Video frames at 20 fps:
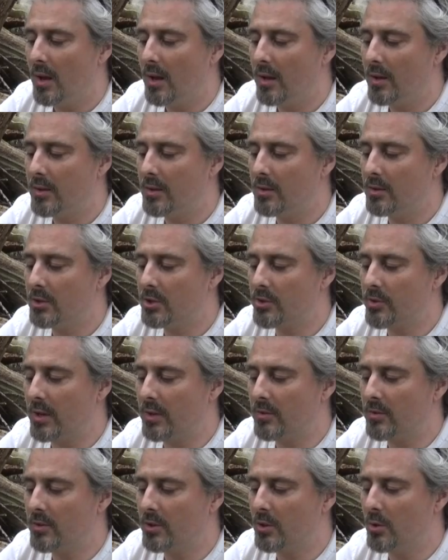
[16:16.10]
uh, the, the
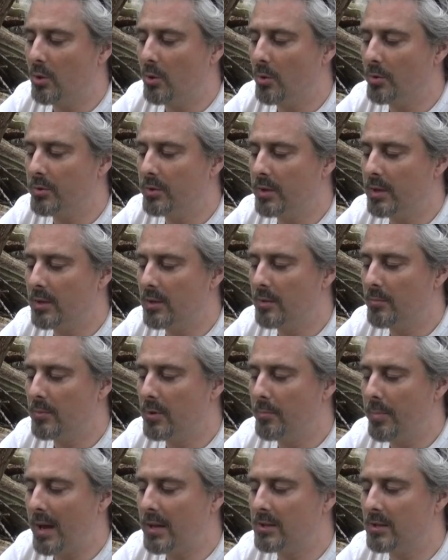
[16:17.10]
strength of the cord and the, the,
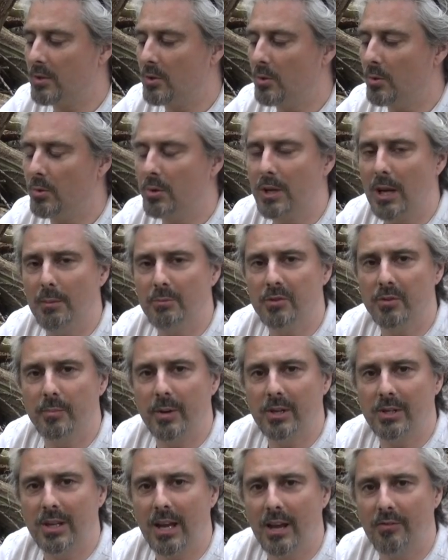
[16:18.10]
the better cord comes
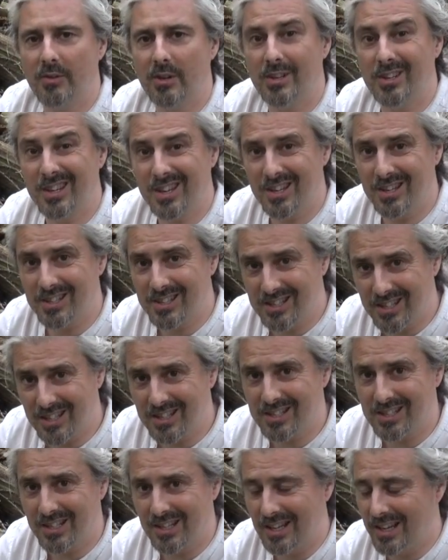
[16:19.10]
from actually having a
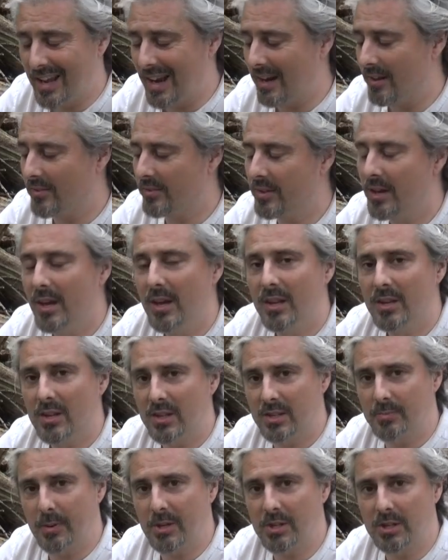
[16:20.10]
consistent length,
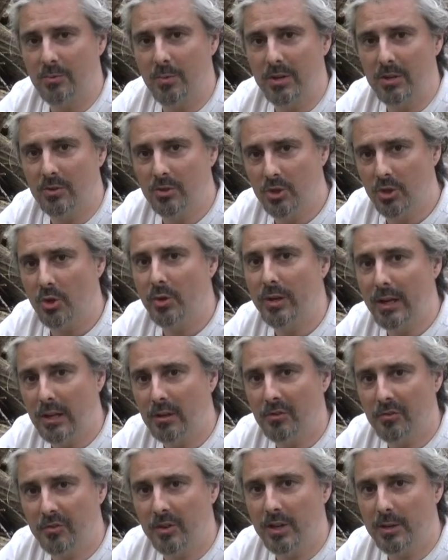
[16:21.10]
especially when you're joining
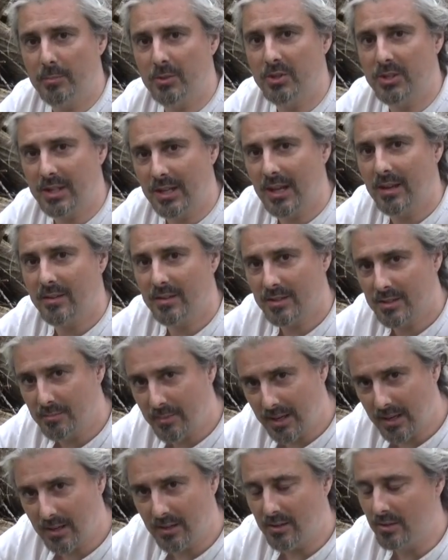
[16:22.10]
the fibres together to
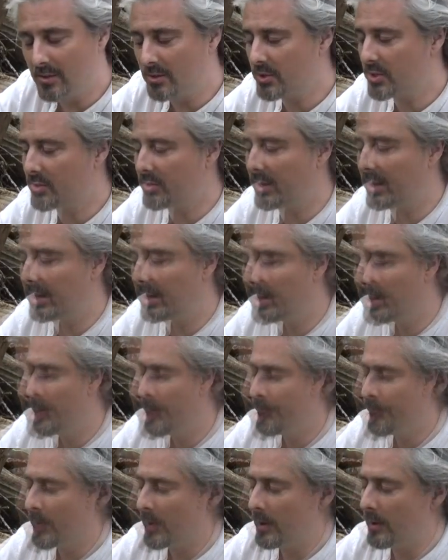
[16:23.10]
make a long strain.
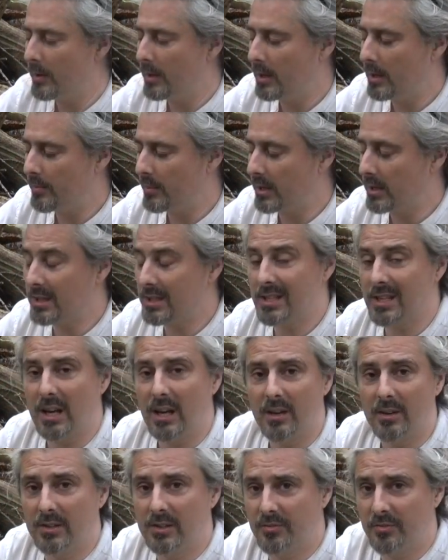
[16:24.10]
Uh, but as I
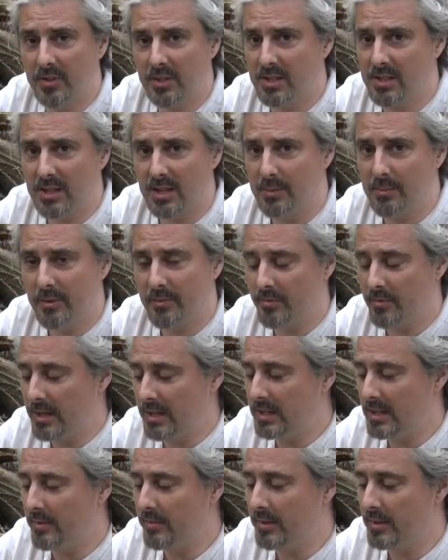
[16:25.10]
say, it's the first time I've
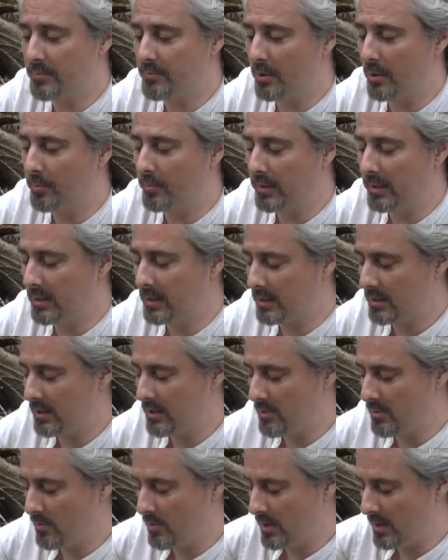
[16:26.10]
really done this properly,
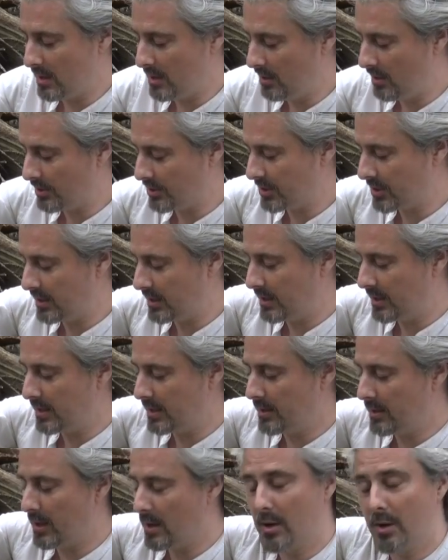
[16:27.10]
so uh, lots to
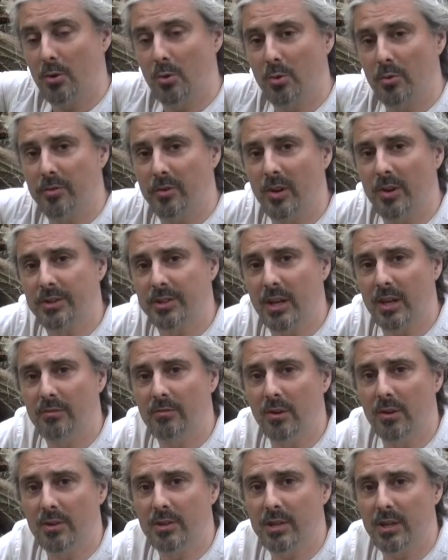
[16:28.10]
learn and, and an awful lot to go
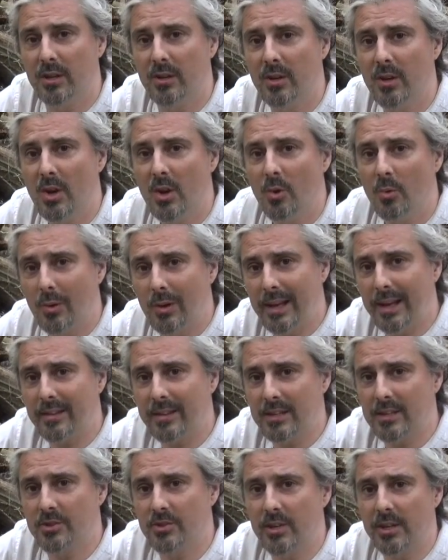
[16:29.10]
wrong. So let
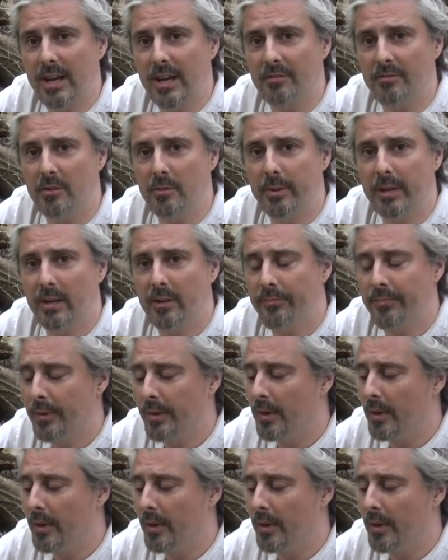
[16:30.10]
these dry out for a bit